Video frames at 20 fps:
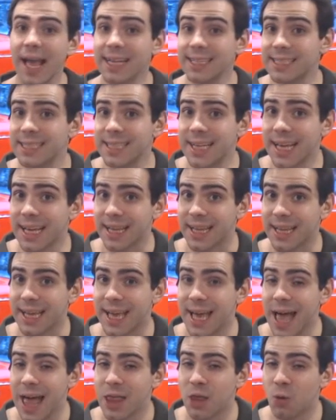
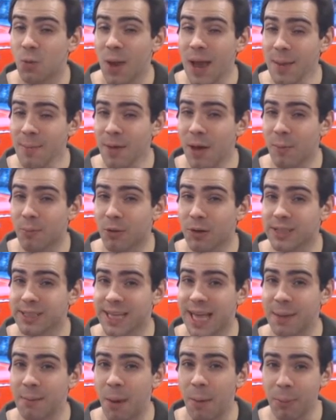Incidentally, the way Mel Brooks
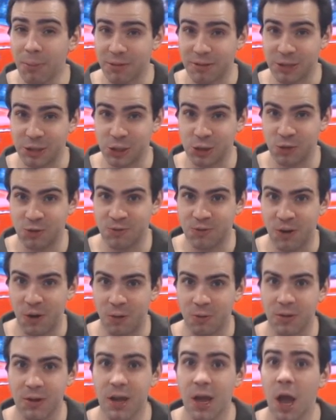came up with the shoe
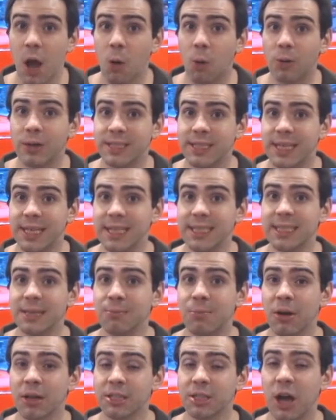phone was his
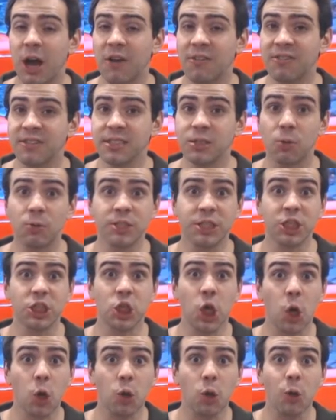and Buck's office was a
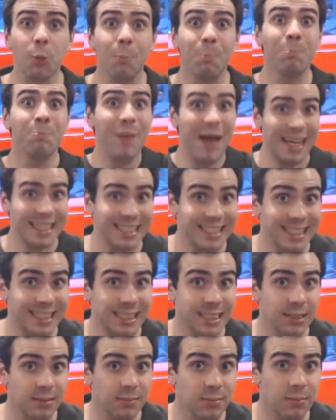total
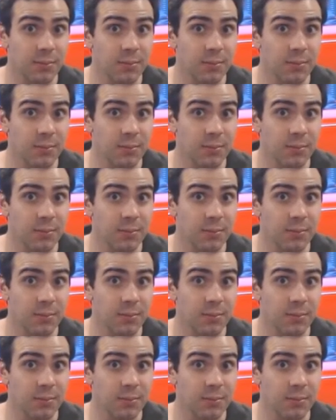mess.